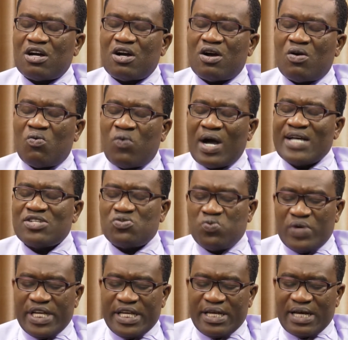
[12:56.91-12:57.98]
once
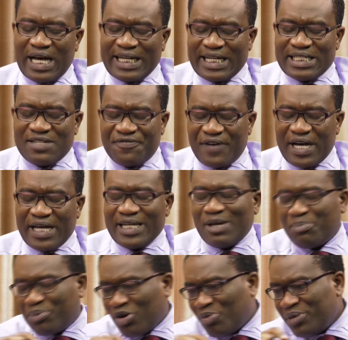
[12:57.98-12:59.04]
we identify the
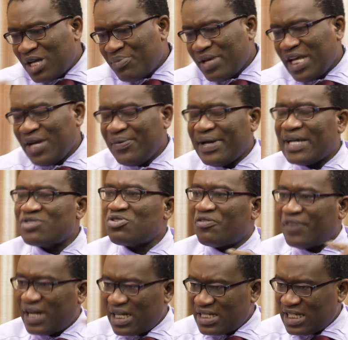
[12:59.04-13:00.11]
problem areas of
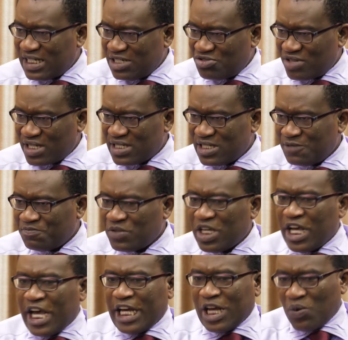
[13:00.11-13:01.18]
financial literacy,
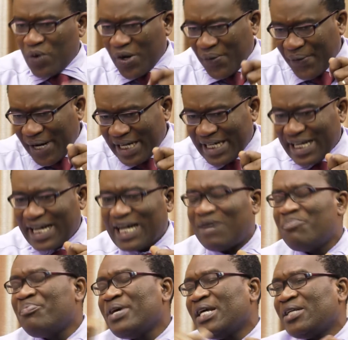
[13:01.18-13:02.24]
and then we run the
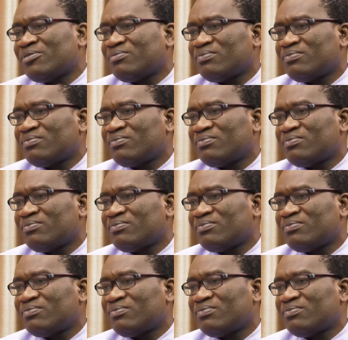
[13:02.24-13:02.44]
campaign,